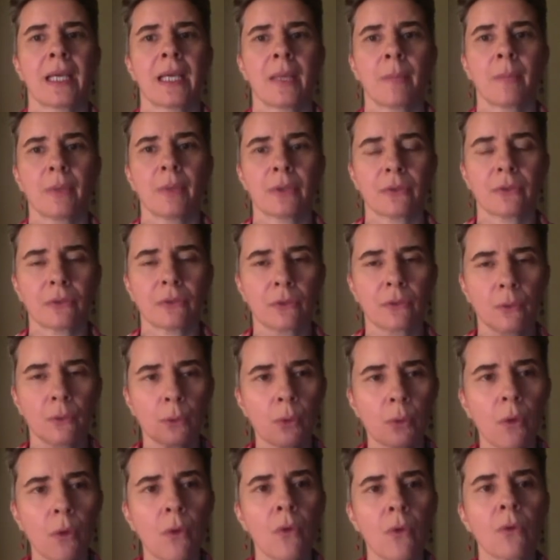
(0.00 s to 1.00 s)
But
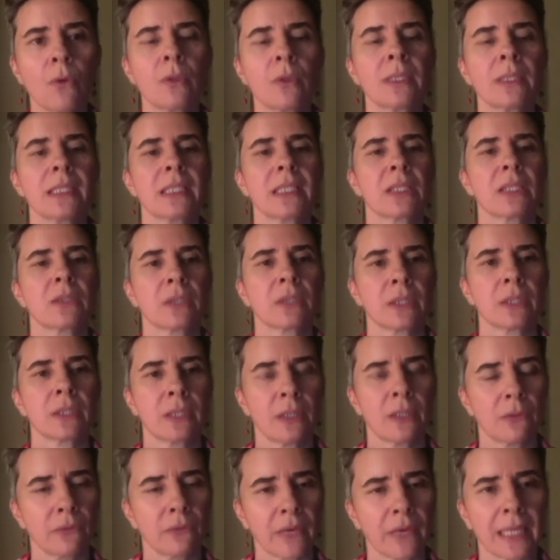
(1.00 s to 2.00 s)
through all this
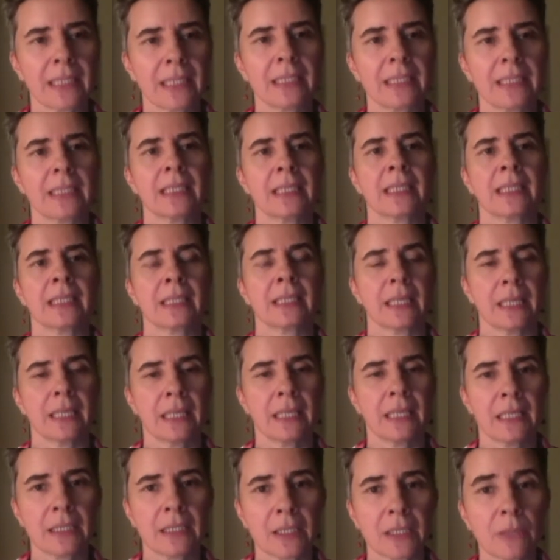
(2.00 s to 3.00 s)
fighting,
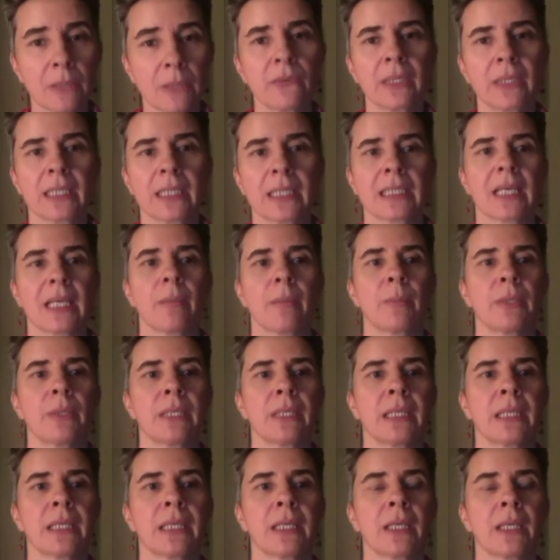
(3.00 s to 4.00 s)
something is
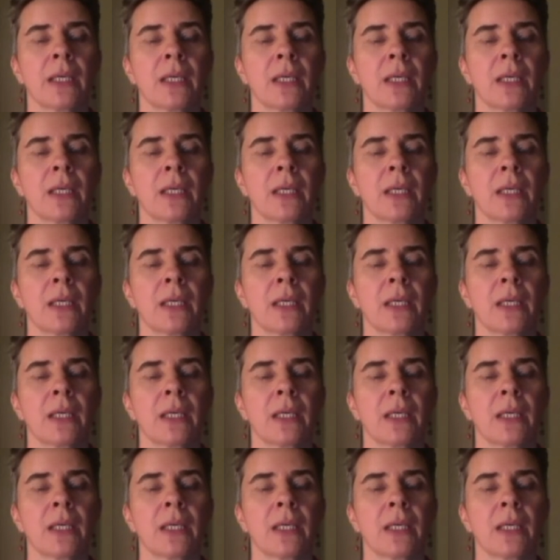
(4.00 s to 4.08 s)
happening.